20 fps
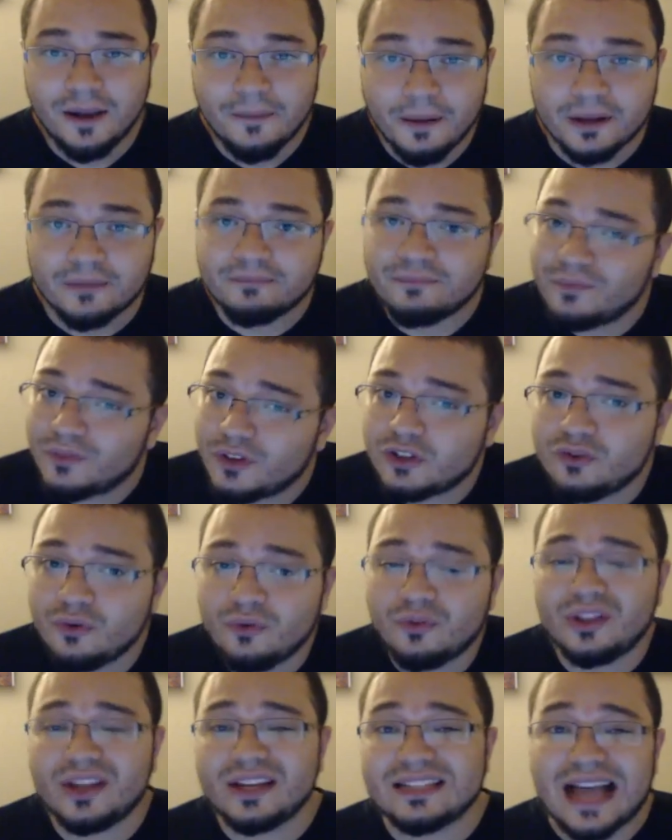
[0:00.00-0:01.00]
But the
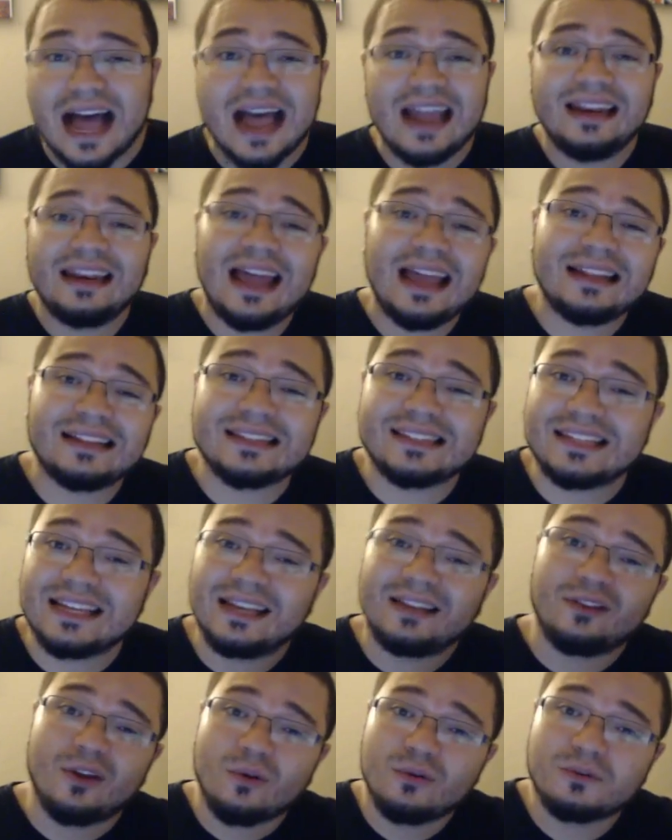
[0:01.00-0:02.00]
truth is, I'd like to
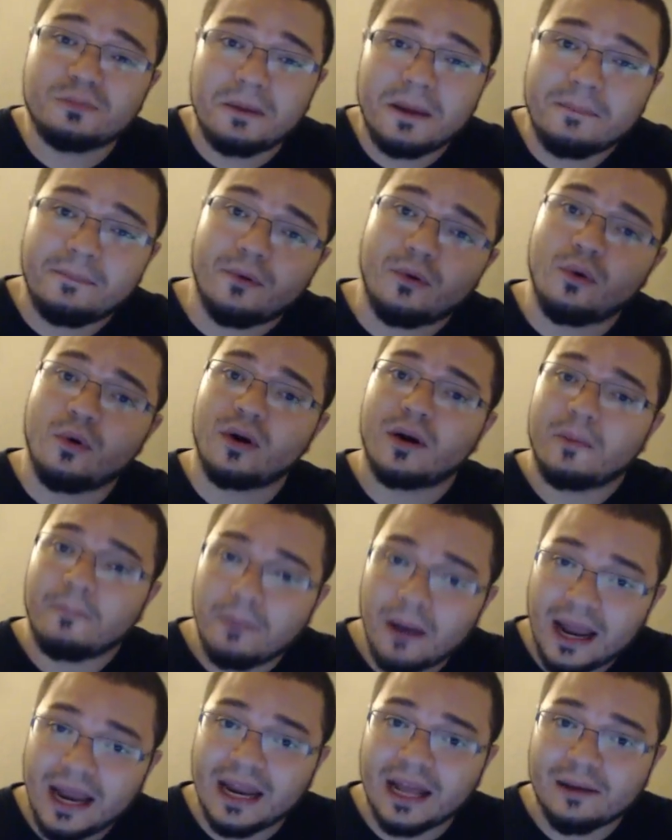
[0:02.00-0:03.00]
see those people who are
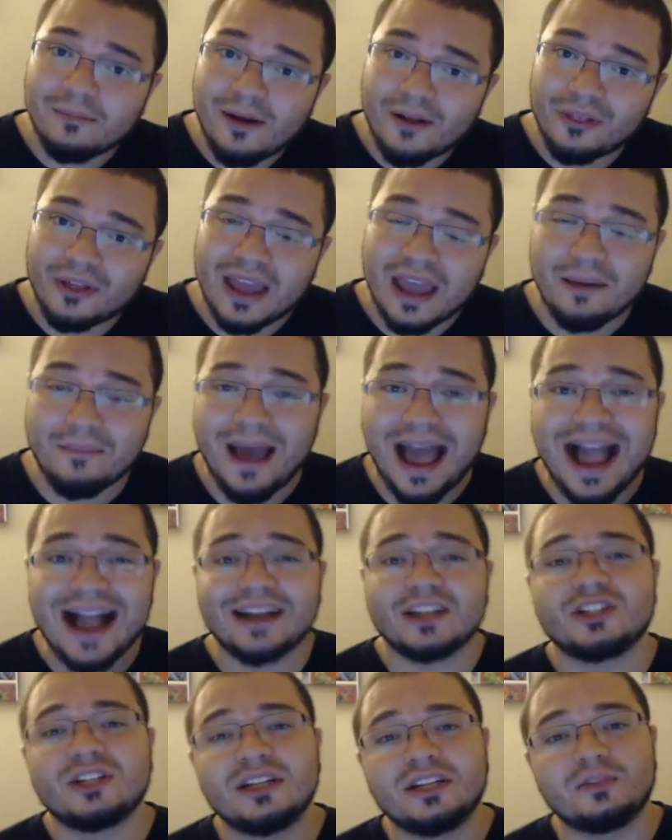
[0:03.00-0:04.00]
complaining about the game
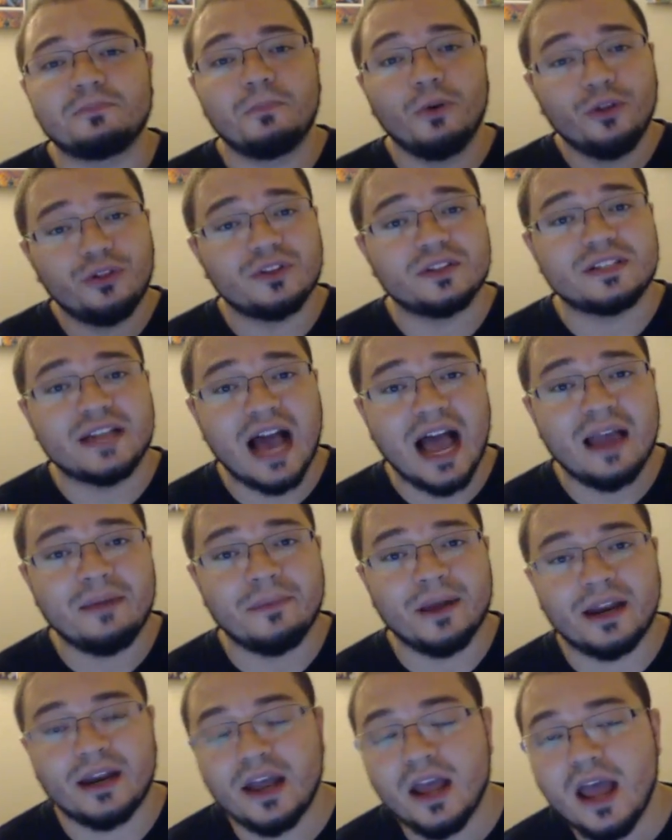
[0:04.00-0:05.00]
actually put the
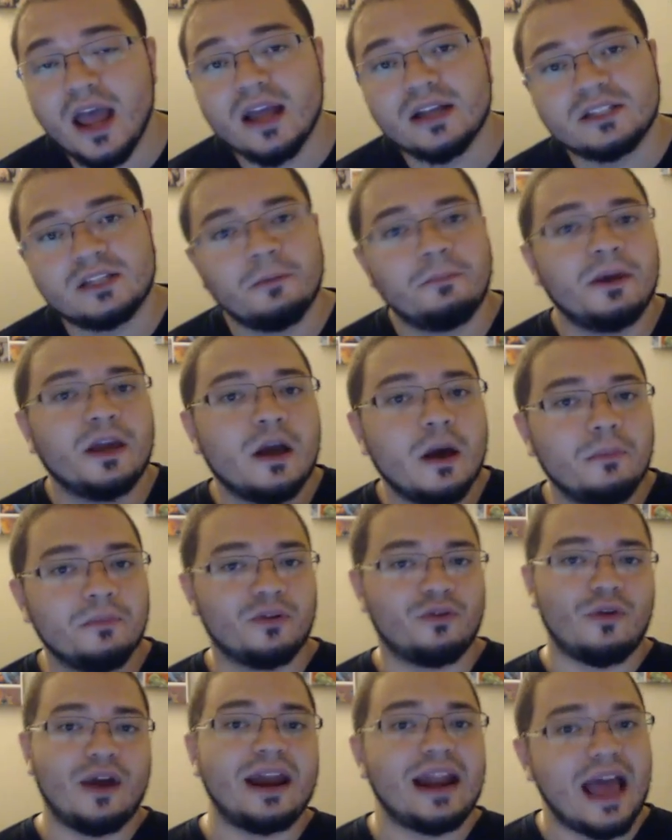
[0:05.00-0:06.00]
time in to
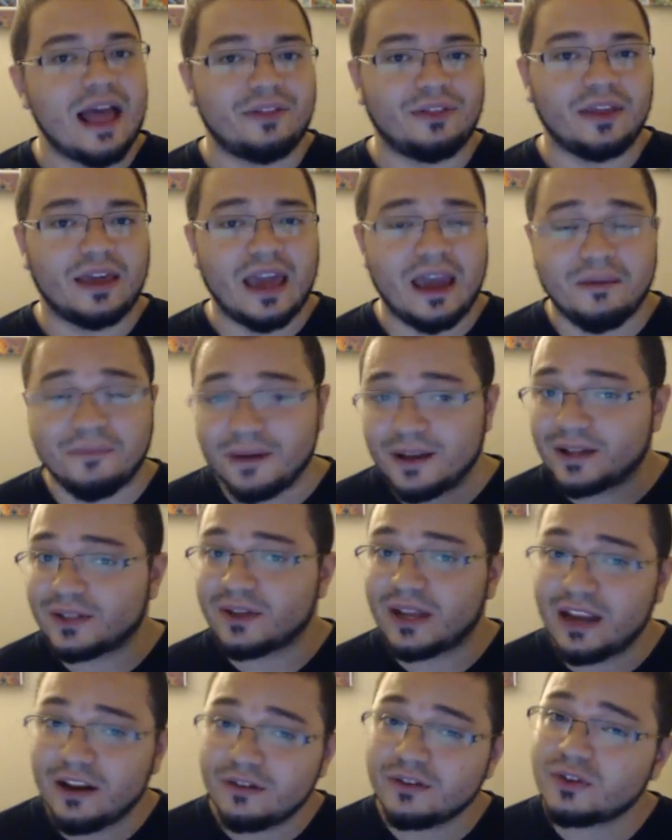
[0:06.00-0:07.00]
become great at the game,
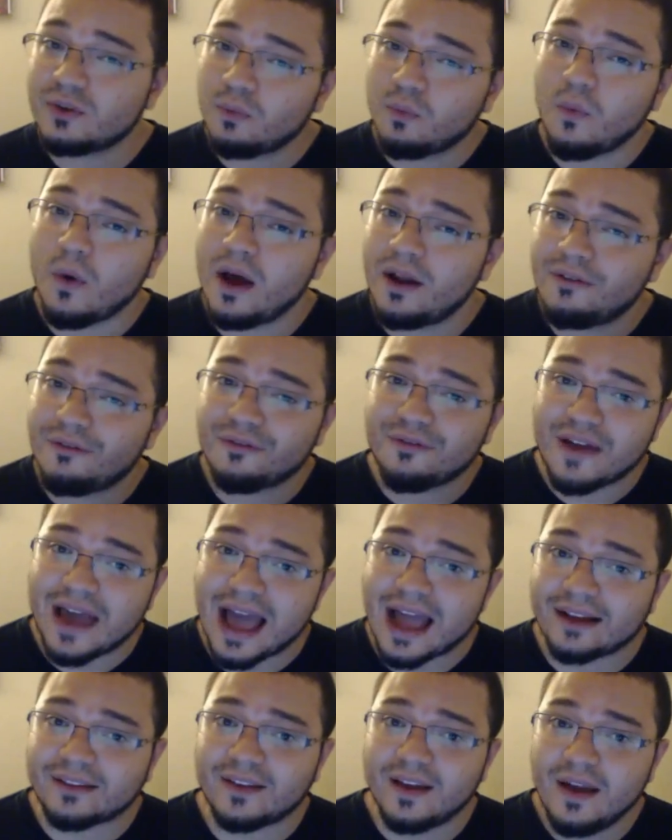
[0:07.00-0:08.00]
because here's the one
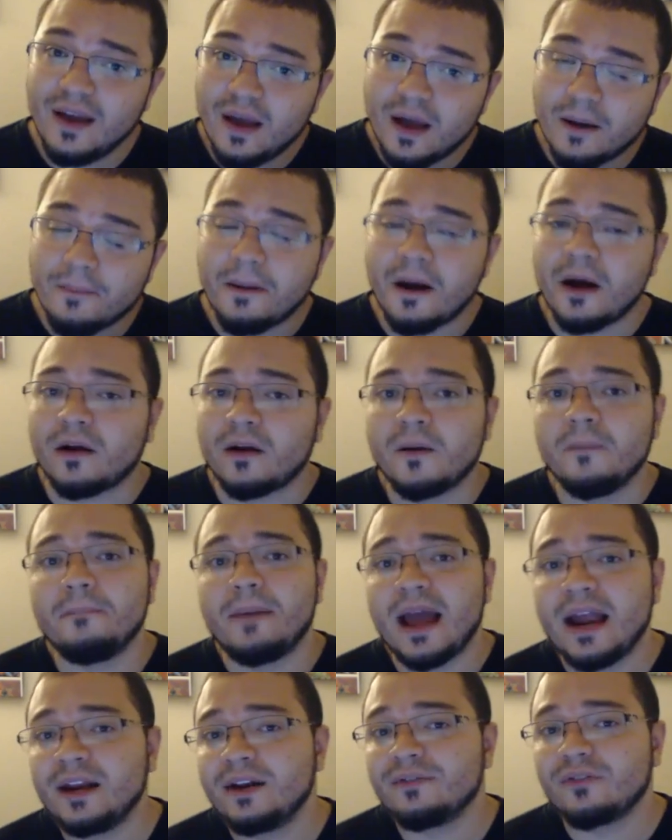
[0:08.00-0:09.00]
fact about
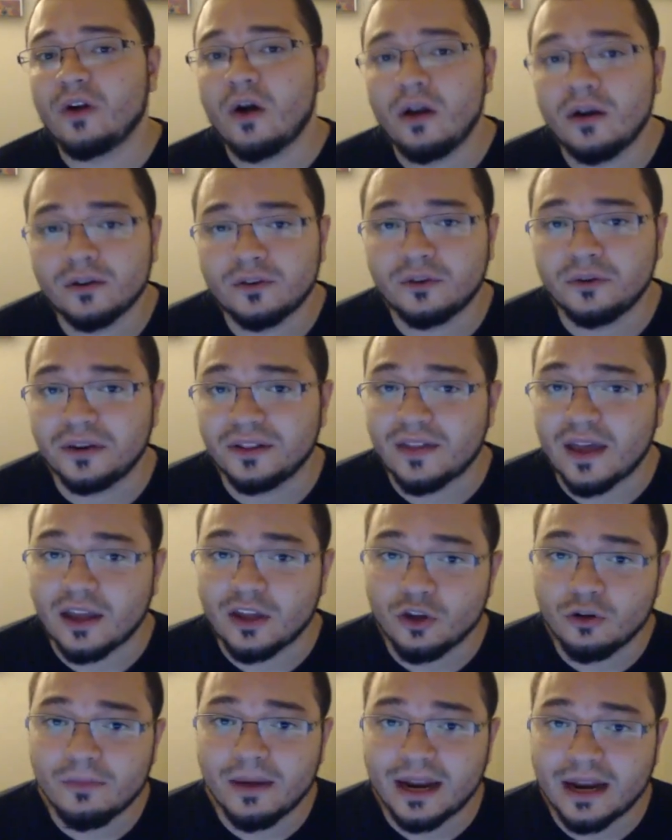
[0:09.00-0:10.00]
competitive Call of Duty
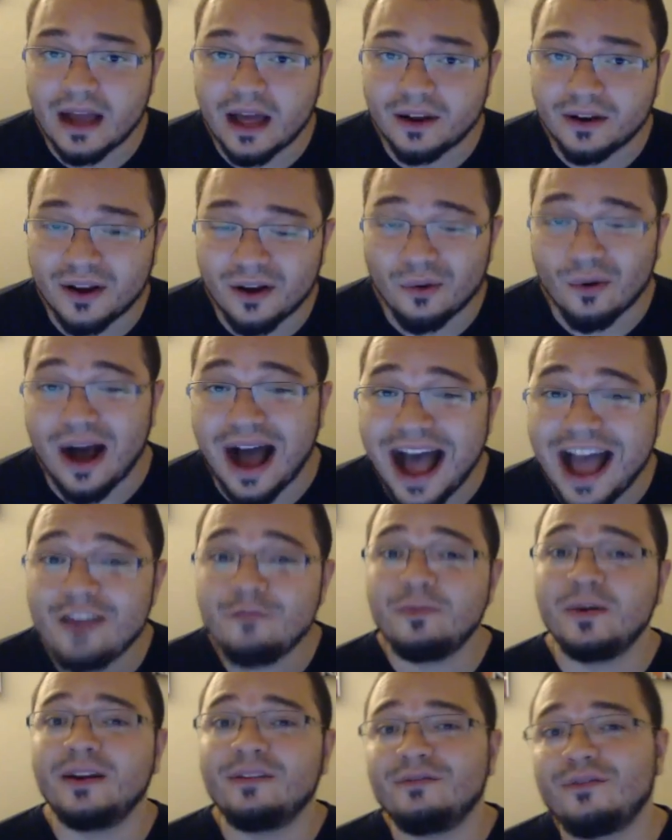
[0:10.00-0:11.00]
that you may not know.
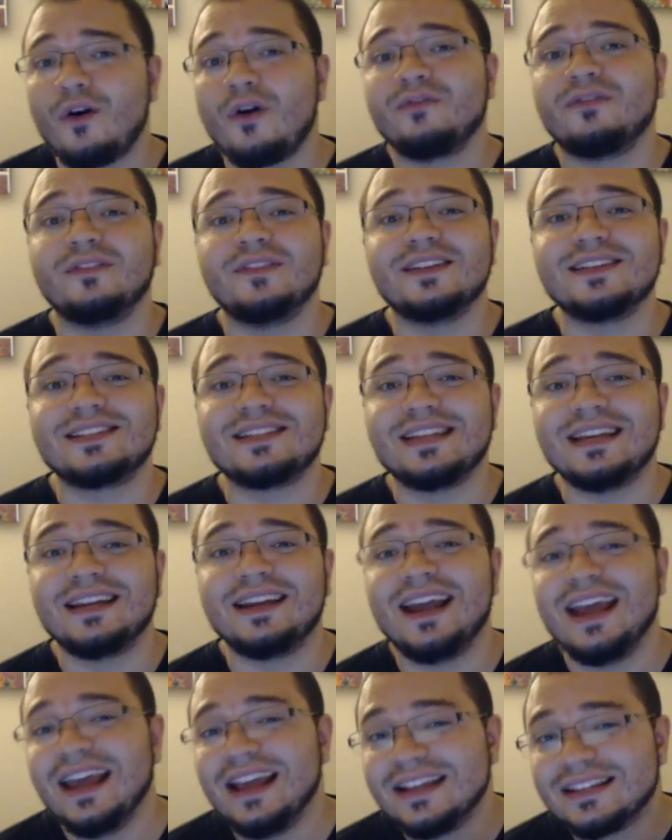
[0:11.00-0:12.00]
I've been involved in this
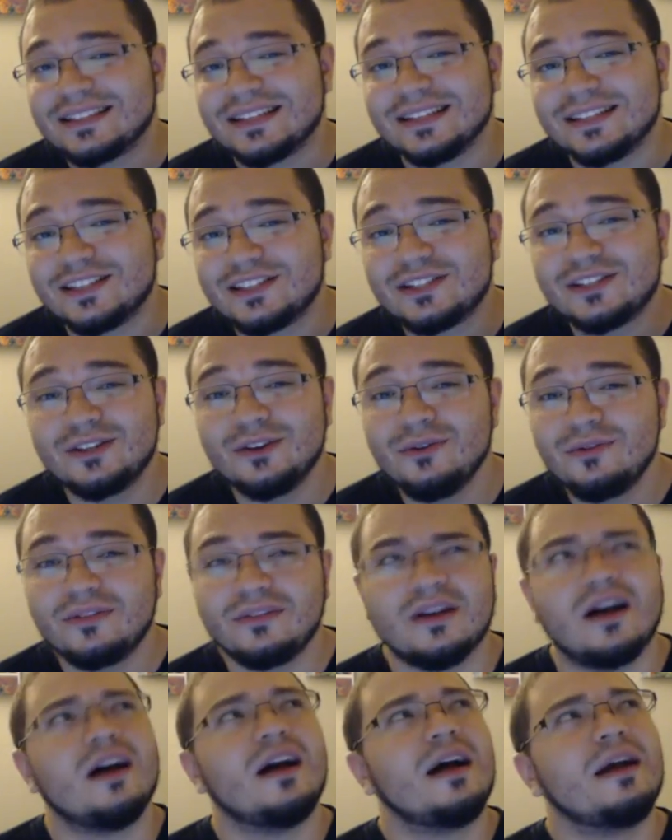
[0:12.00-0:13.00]
scene since
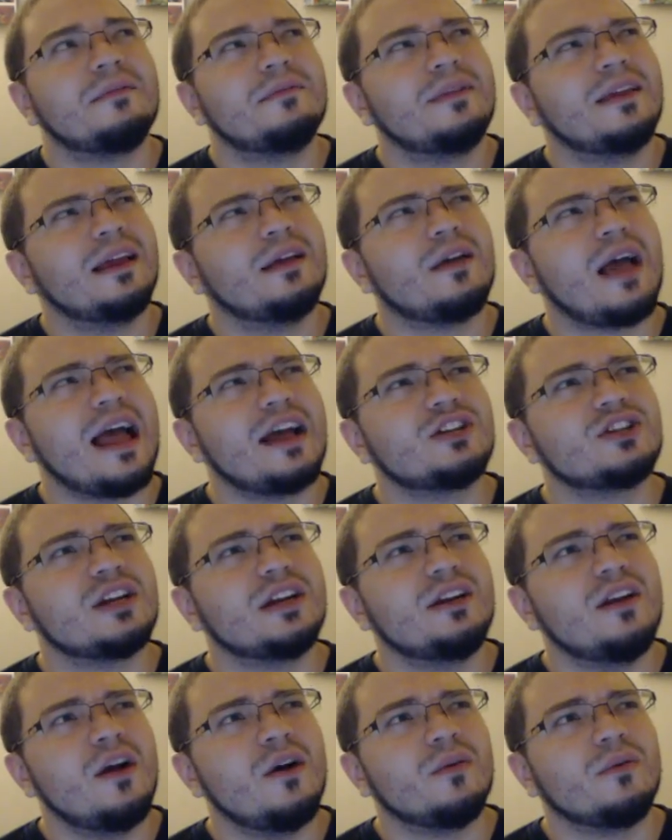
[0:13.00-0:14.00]

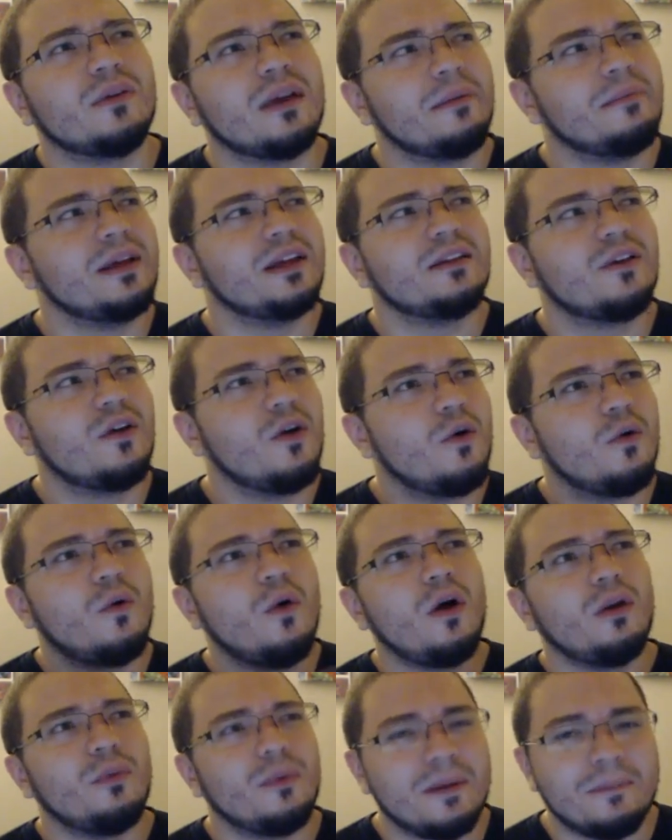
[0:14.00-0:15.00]
let me go
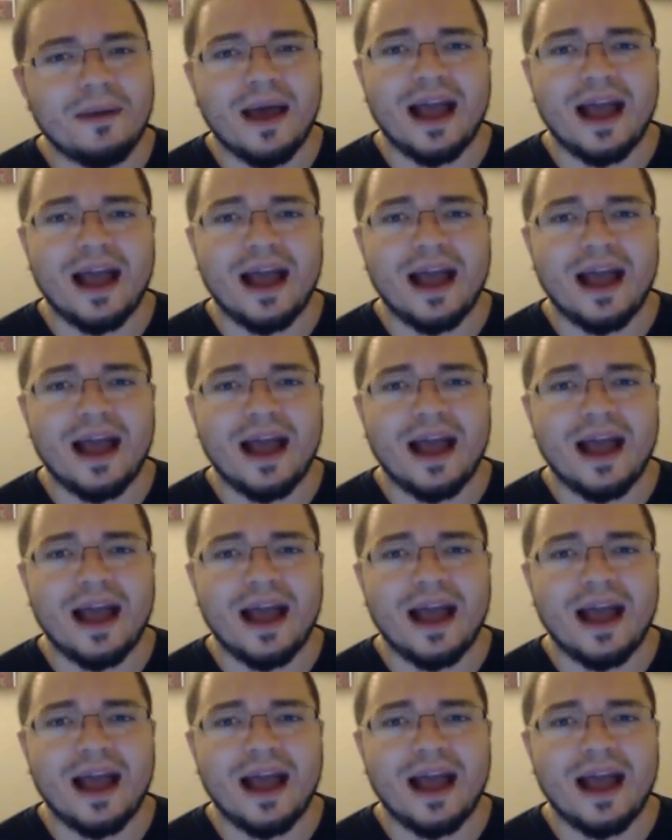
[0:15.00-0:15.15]
all the way